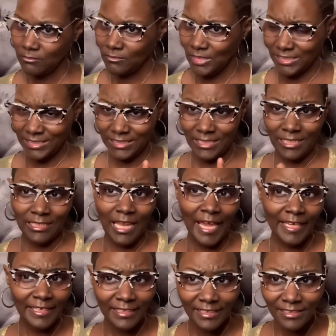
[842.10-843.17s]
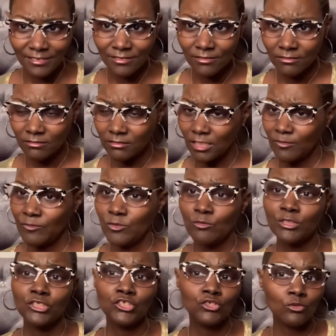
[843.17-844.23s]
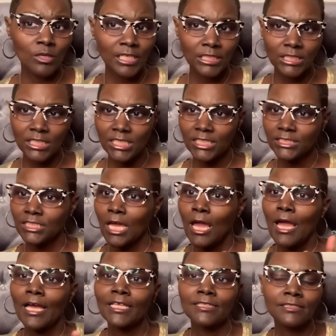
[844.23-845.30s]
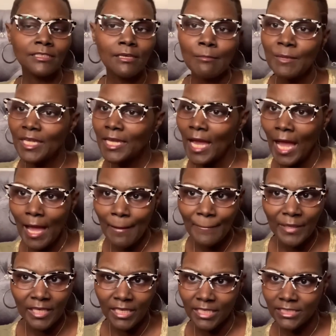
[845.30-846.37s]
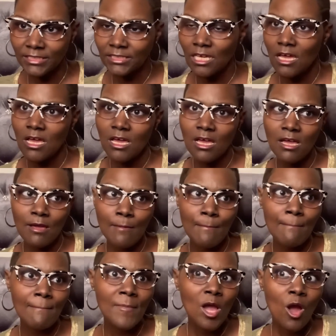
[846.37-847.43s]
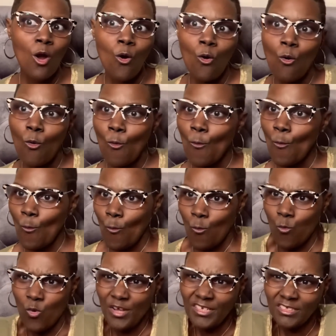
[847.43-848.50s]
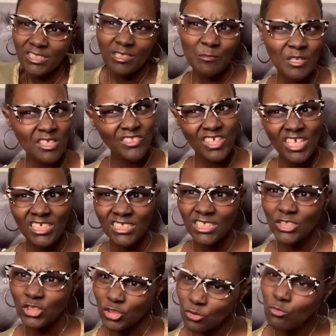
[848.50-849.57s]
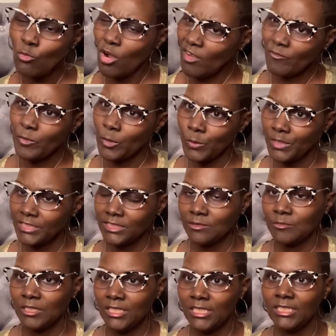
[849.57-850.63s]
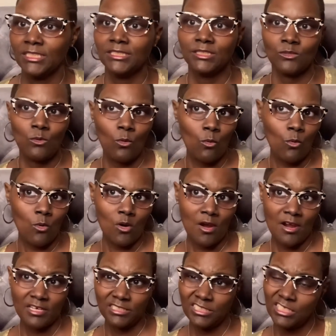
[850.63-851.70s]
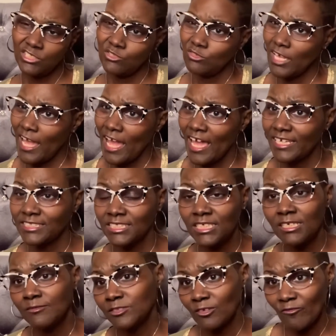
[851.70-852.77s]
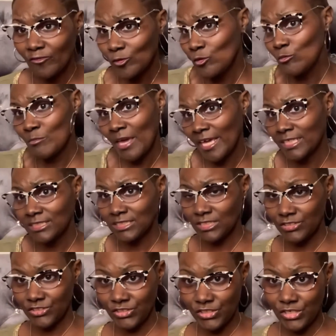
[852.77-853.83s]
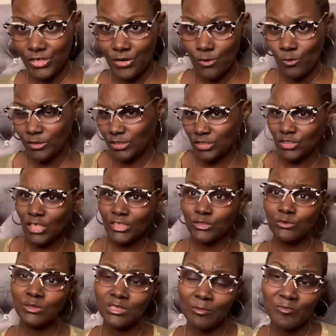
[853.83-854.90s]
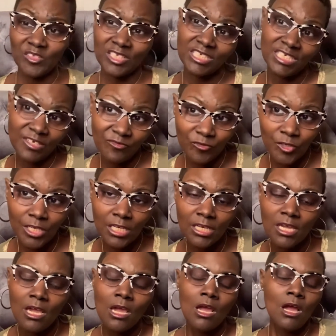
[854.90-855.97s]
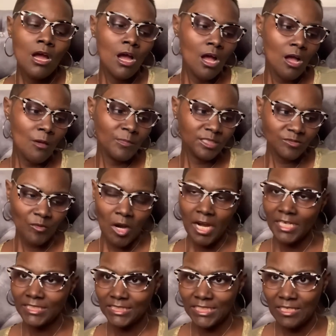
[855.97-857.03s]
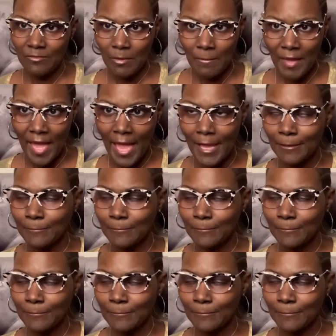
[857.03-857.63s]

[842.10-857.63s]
to like it, if you enjoyed this, give me comments. Um, what are some of the things that you want for Christmas? Or did you guys give to food banks this year? Or did y'all do something different um, as far as giving back?